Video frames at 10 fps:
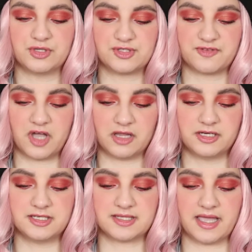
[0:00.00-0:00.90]
Dose of
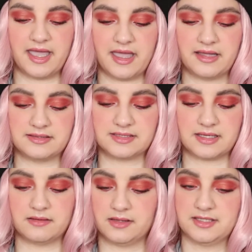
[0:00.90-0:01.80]
Colors. And
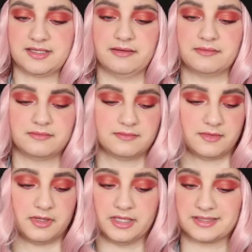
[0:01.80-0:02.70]
listen,
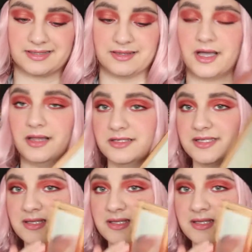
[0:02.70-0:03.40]
the colors in